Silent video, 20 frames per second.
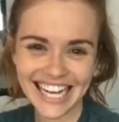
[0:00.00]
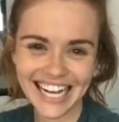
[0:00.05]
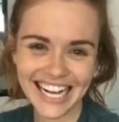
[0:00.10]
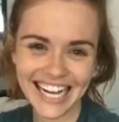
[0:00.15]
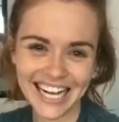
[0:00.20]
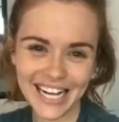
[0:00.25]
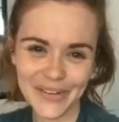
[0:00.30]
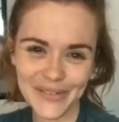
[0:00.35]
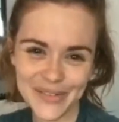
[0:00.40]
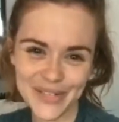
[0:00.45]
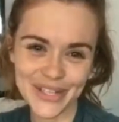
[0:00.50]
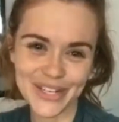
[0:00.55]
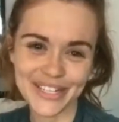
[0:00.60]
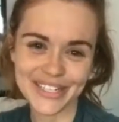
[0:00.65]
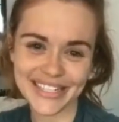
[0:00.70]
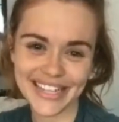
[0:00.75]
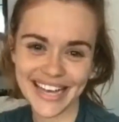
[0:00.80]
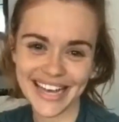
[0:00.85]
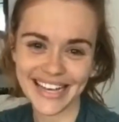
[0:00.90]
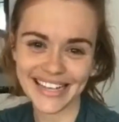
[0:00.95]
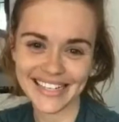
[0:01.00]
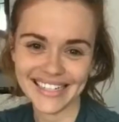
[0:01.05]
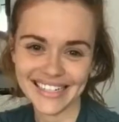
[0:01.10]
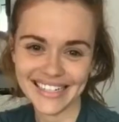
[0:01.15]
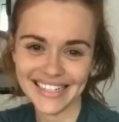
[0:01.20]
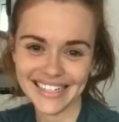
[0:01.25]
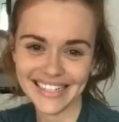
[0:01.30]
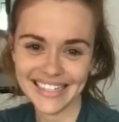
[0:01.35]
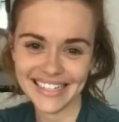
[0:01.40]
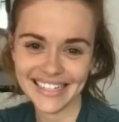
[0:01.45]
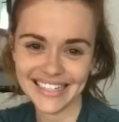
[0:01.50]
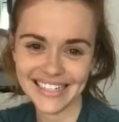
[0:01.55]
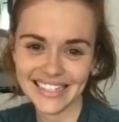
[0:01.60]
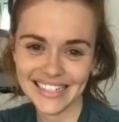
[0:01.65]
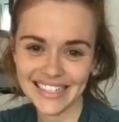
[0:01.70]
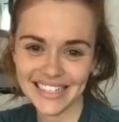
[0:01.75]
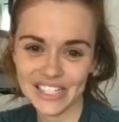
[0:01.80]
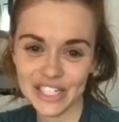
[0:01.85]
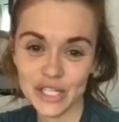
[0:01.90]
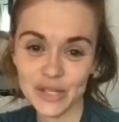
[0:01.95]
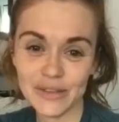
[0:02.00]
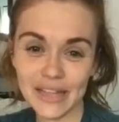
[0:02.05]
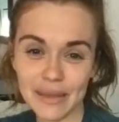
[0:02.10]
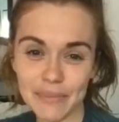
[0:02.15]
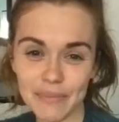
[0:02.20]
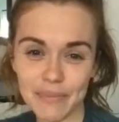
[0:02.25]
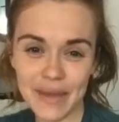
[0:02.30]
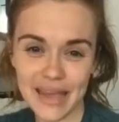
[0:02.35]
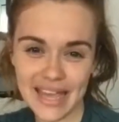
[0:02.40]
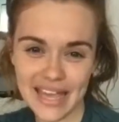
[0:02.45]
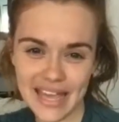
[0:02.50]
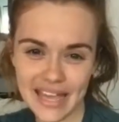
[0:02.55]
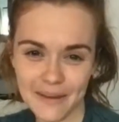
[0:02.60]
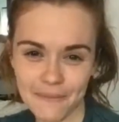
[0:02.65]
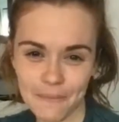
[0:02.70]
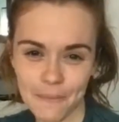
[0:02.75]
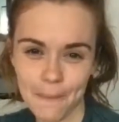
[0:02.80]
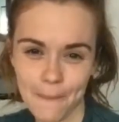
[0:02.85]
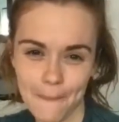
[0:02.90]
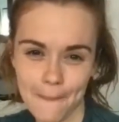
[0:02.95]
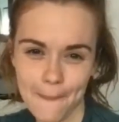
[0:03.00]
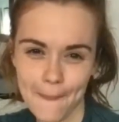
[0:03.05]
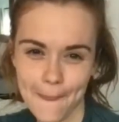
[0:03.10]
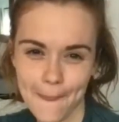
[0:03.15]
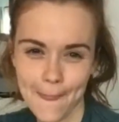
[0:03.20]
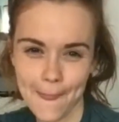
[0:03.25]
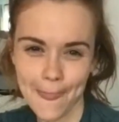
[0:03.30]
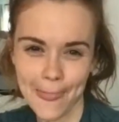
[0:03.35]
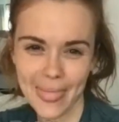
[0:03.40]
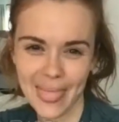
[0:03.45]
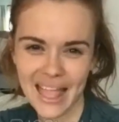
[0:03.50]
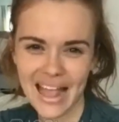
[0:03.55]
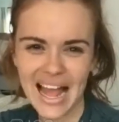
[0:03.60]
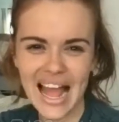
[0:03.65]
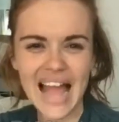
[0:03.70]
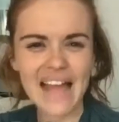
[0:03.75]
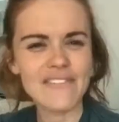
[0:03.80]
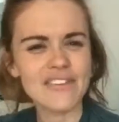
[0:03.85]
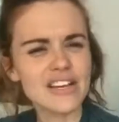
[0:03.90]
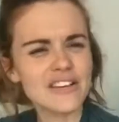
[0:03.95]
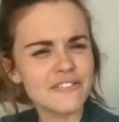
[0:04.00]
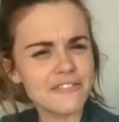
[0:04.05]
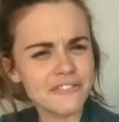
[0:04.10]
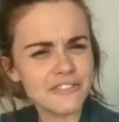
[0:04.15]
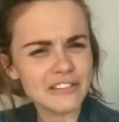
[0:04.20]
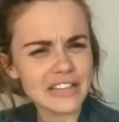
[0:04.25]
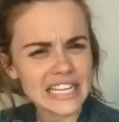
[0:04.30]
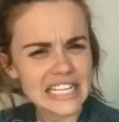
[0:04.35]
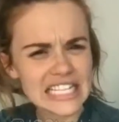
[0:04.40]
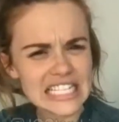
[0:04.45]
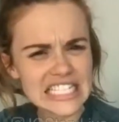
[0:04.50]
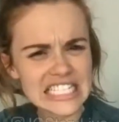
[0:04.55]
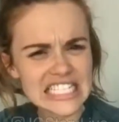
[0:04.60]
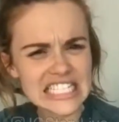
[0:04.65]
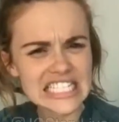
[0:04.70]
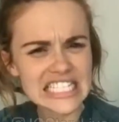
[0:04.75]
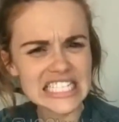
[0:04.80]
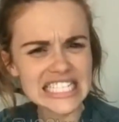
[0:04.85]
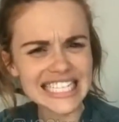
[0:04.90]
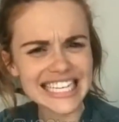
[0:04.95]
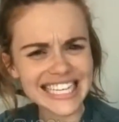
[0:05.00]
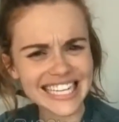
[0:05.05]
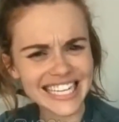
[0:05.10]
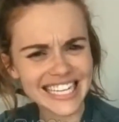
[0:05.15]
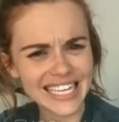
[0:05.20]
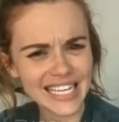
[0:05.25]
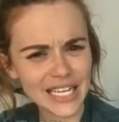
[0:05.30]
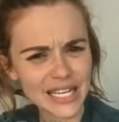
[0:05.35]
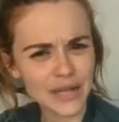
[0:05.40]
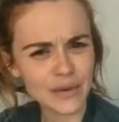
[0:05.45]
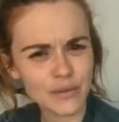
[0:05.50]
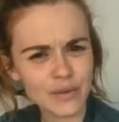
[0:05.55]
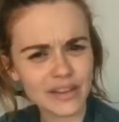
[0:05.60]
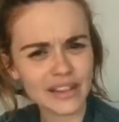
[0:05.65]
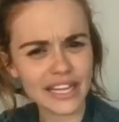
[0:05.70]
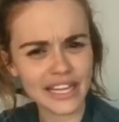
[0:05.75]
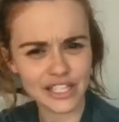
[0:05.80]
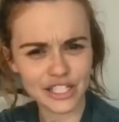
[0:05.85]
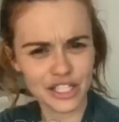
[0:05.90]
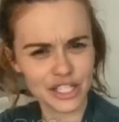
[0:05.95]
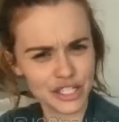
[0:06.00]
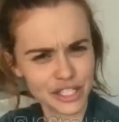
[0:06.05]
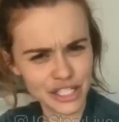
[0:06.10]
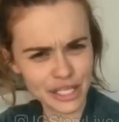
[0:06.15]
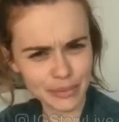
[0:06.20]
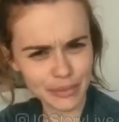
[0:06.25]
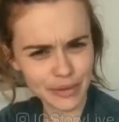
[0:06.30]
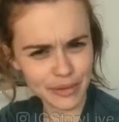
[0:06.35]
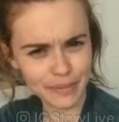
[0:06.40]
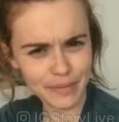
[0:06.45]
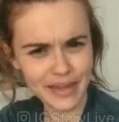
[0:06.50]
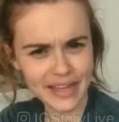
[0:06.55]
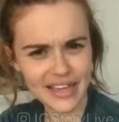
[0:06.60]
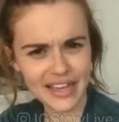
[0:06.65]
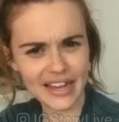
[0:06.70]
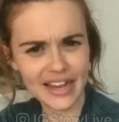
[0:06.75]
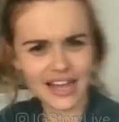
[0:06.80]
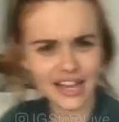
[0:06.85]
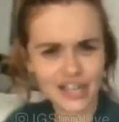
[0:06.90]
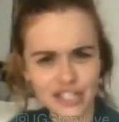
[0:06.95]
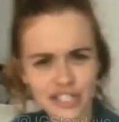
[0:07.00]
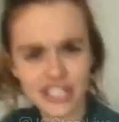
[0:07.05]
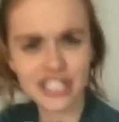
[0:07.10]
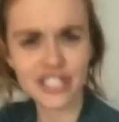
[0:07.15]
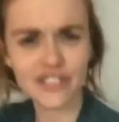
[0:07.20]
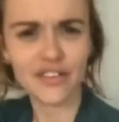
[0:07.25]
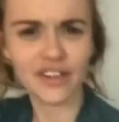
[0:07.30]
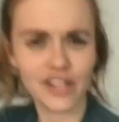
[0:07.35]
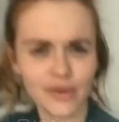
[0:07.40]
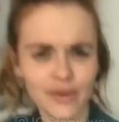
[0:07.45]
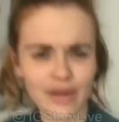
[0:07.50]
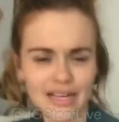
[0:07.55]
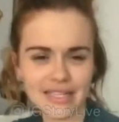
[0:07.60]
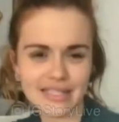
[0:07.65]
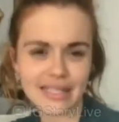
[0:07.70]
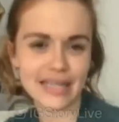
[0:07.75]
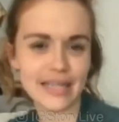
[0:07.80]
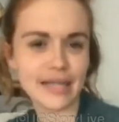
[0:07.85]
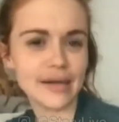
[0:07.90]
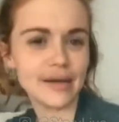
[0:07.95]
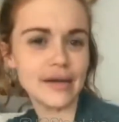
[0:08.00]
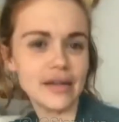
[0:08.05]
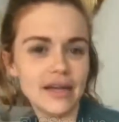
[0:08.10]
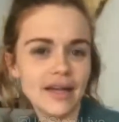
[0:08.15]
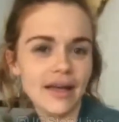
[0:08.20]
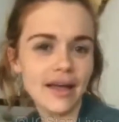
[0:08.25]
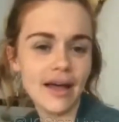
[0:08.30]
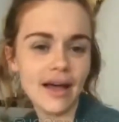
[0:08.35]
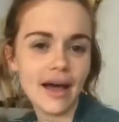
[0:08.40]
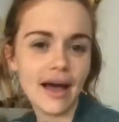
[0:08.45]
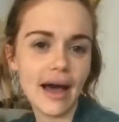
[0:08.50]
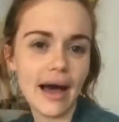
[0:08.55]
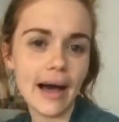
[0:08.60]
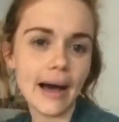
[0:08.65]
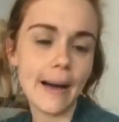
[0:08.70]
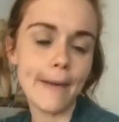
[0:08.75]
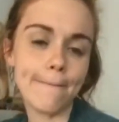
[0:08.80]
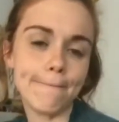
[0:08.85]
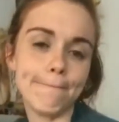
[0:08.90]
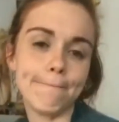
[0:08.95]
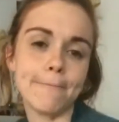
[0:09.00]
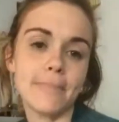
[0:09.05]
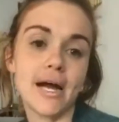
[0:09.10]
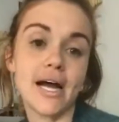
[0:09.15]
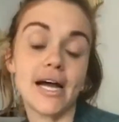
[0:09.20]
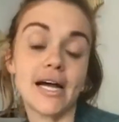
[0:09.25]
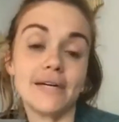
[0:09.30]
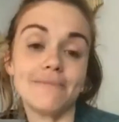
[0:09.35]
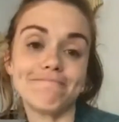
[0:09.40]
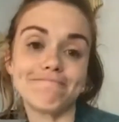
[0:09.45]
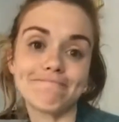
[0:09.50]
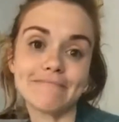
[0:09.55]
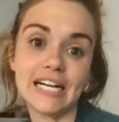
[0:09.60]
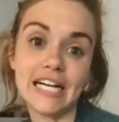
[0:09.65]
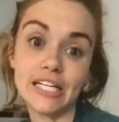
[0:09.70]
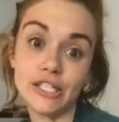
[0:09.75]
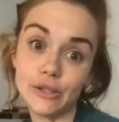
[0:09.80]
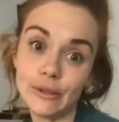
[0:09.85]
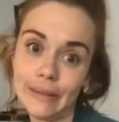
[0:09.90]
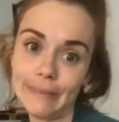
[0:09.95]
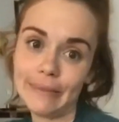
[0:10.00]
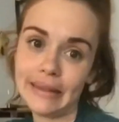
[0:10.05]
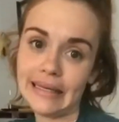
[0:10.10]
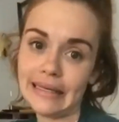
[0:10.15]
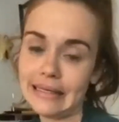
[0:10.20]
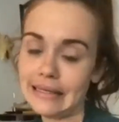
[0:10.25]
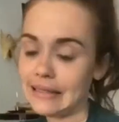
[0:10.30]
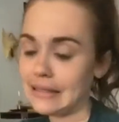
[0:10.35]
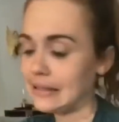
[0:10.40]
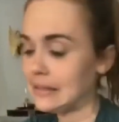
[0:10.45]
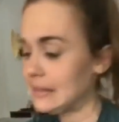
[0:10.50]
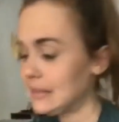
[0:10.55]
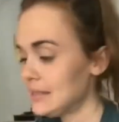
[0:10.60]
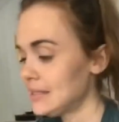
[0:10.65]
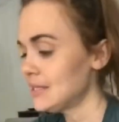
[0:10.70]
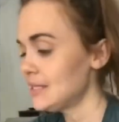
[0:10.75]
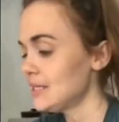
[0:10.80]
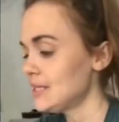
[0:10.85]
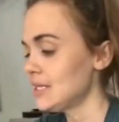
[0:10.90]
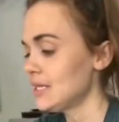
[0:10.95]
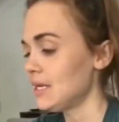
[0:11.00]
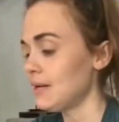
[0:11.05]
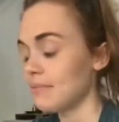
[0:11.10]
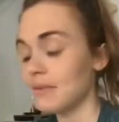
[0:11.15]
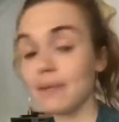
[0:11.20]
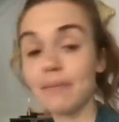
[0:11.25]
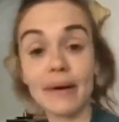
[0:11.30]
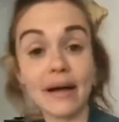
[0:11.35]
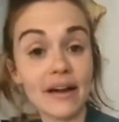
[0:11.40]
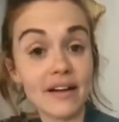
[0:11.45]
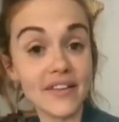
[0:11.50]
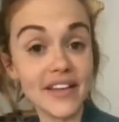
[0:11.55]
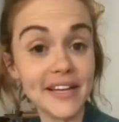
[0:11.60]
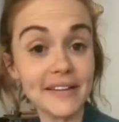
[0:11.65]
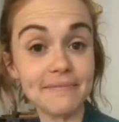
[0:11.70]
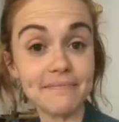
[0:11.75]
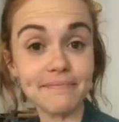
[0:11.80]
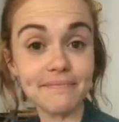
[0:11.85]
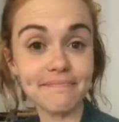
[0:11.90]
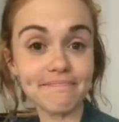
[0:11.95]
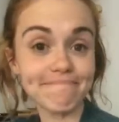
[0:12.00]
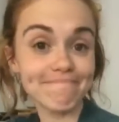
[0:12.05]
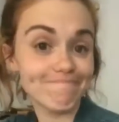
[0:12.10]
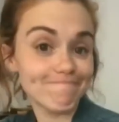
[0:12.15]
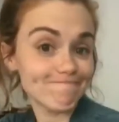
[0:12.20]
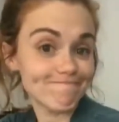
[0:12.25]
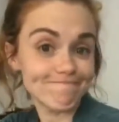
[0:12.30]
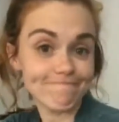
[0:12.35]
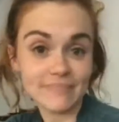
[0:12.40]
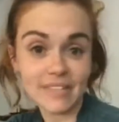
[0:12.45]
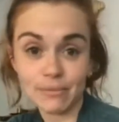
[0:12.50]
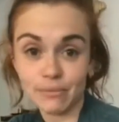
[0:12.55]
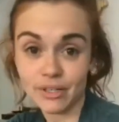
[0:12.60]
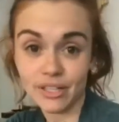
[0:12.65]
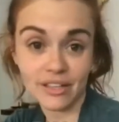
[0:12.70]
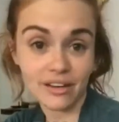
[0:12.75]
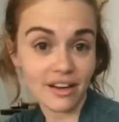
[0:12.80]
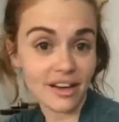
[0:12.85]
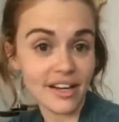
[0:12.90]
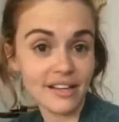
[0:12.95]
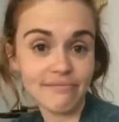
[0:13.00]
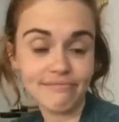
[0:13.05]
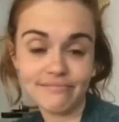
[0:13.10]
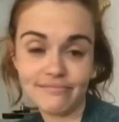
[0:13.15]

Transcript: So there's that. Do you like bacon? I have a conflicting relationship with bacon, actually. It's funny you ask. Like, I do eat meat. I'm not proud of it. I'm really not.